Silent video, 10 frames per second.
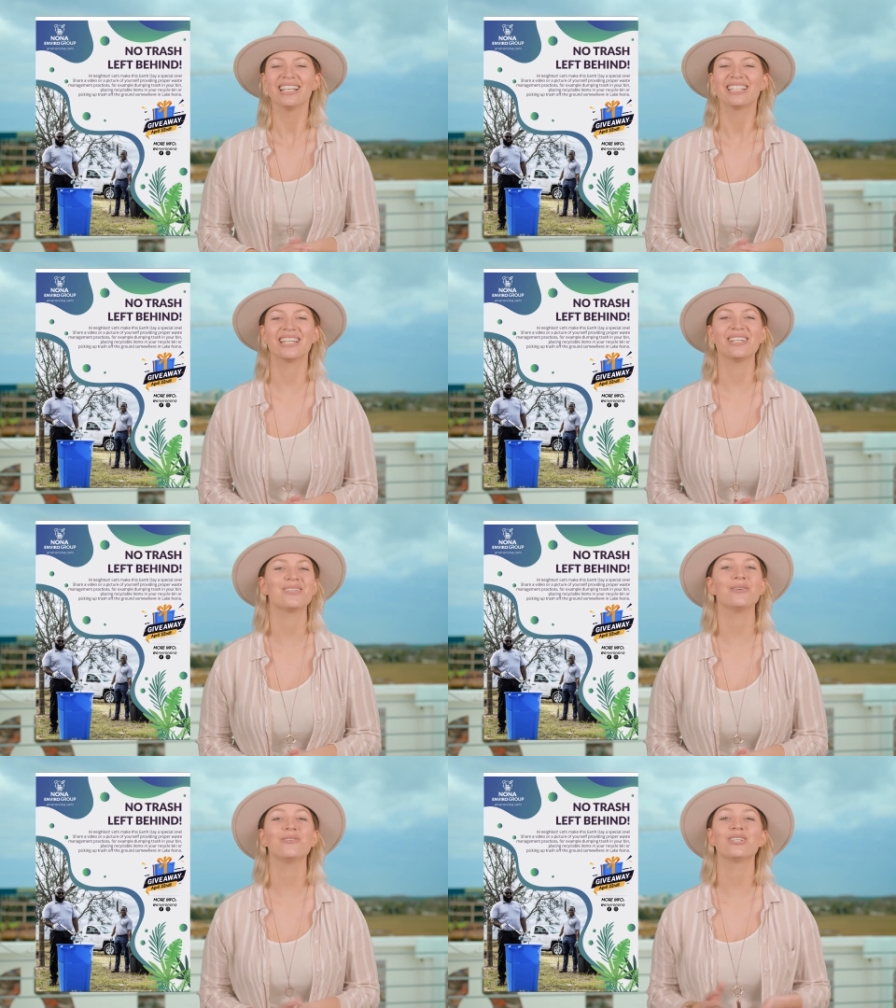Stay
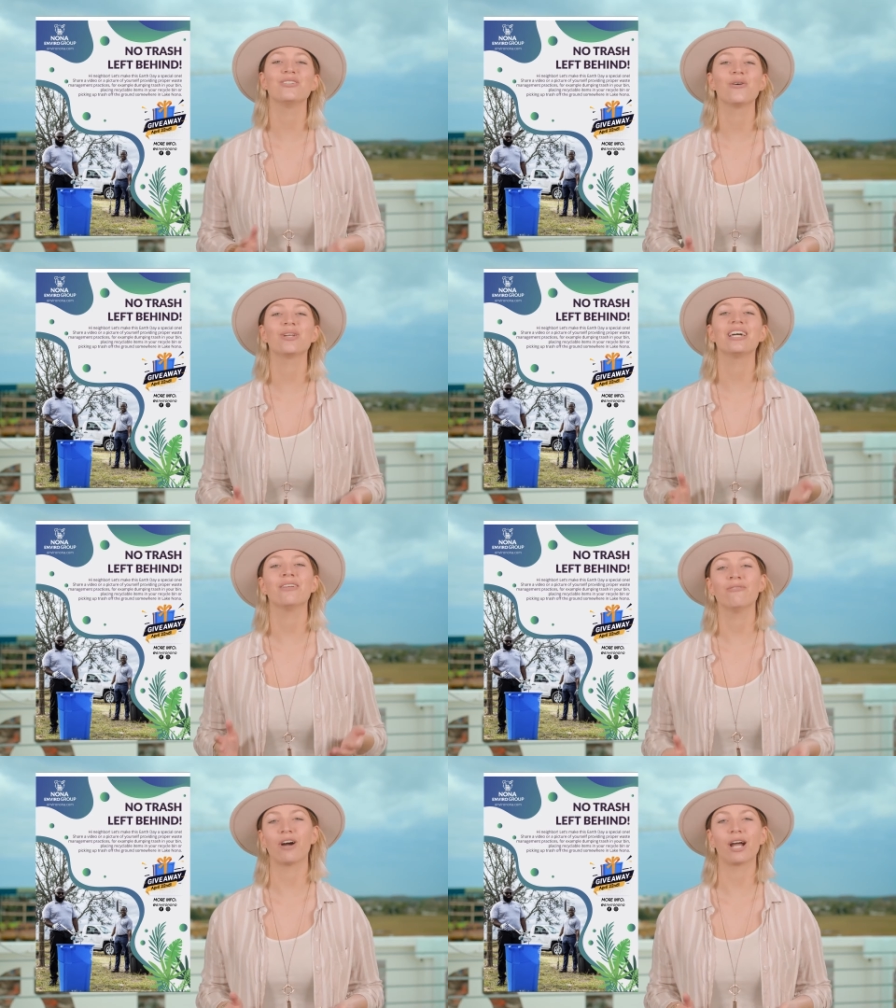tuned to Nona
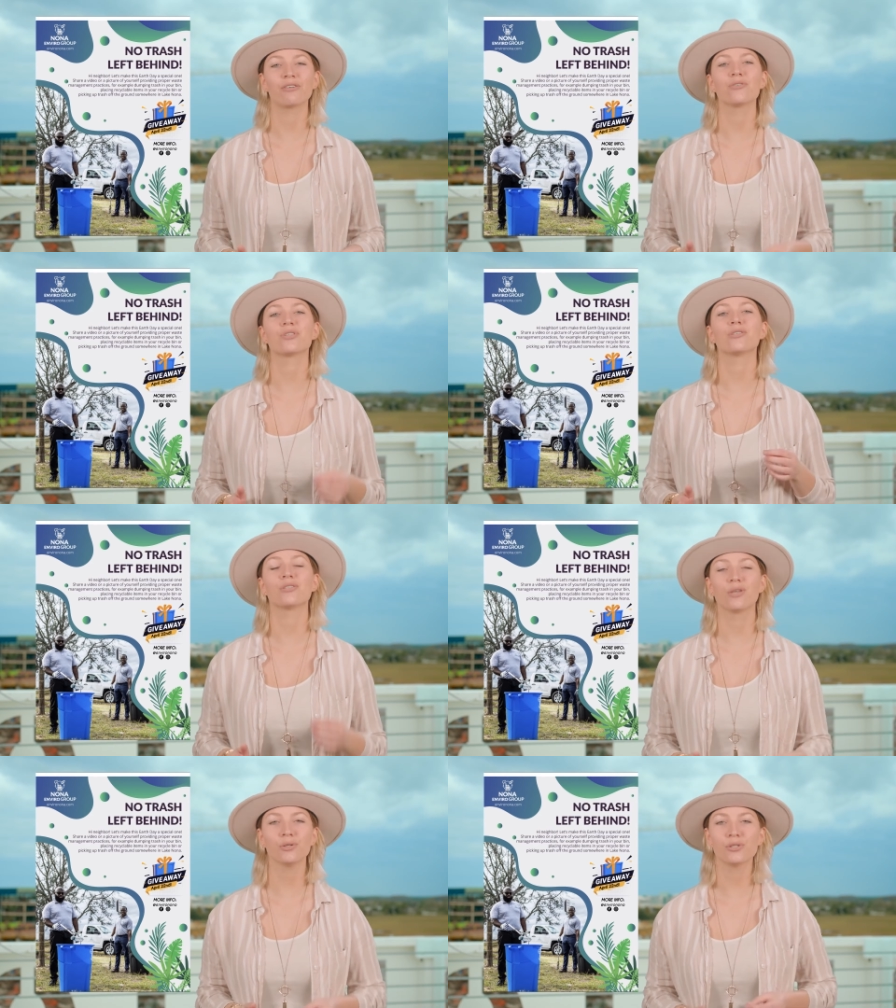Enviro's
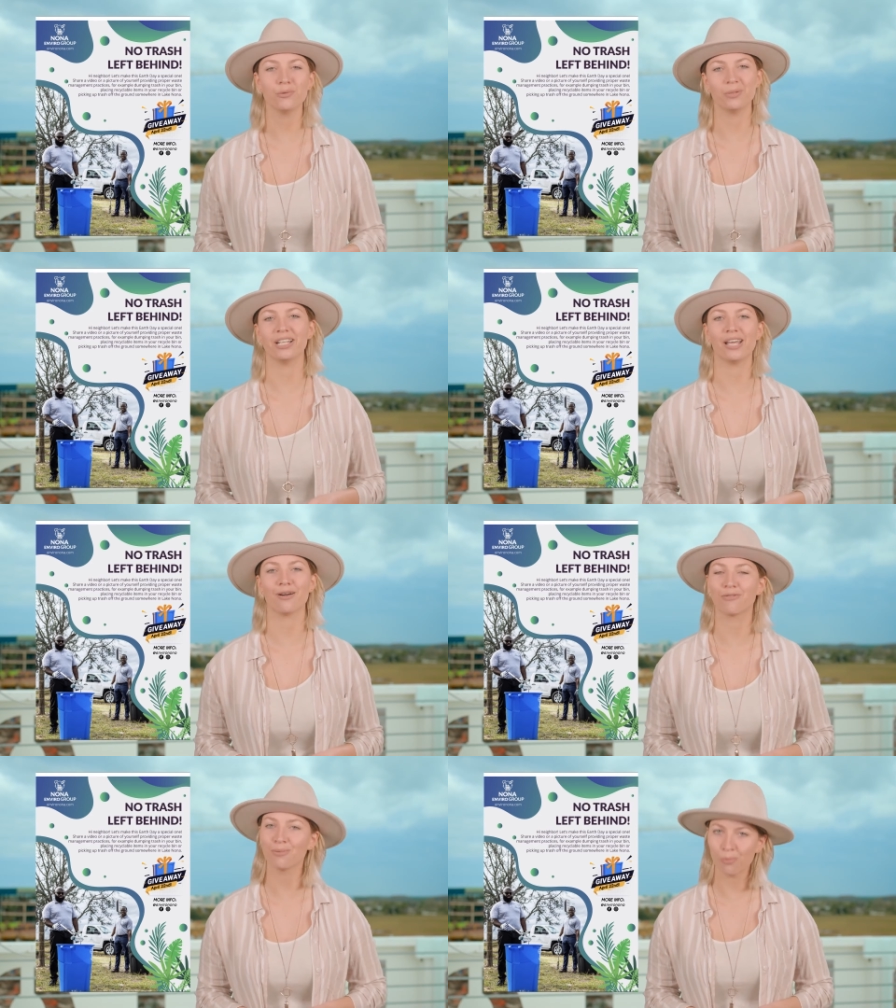social media
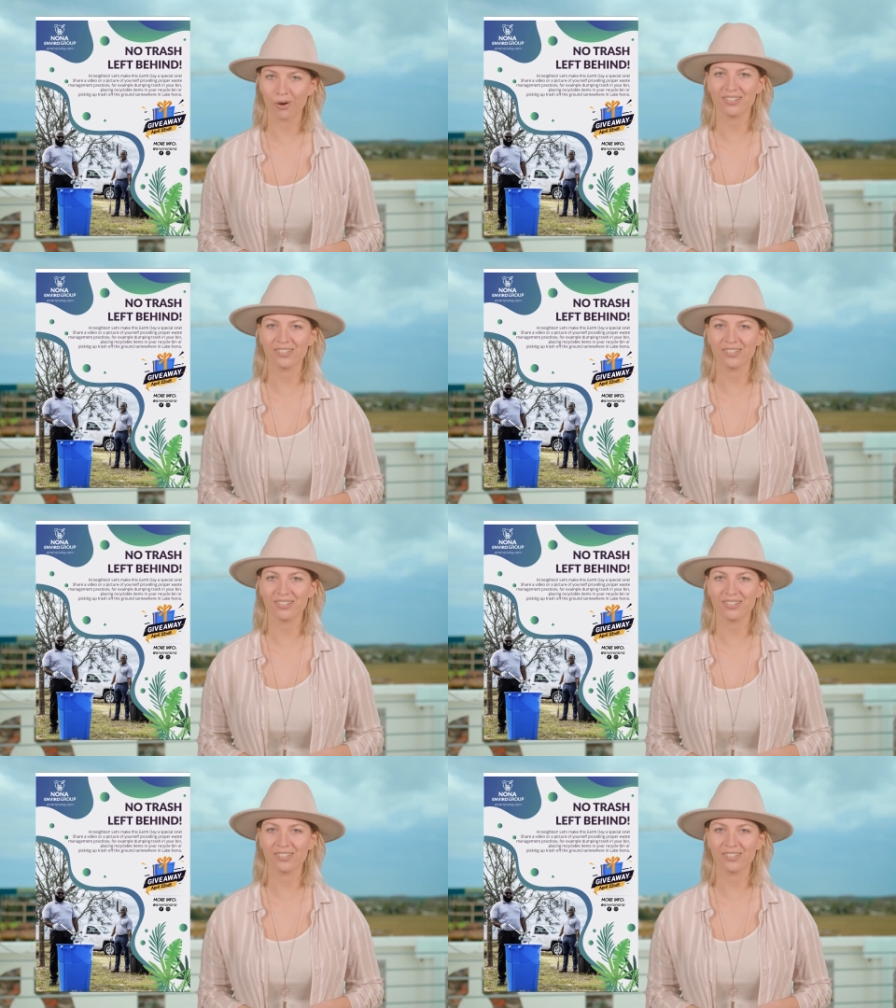for more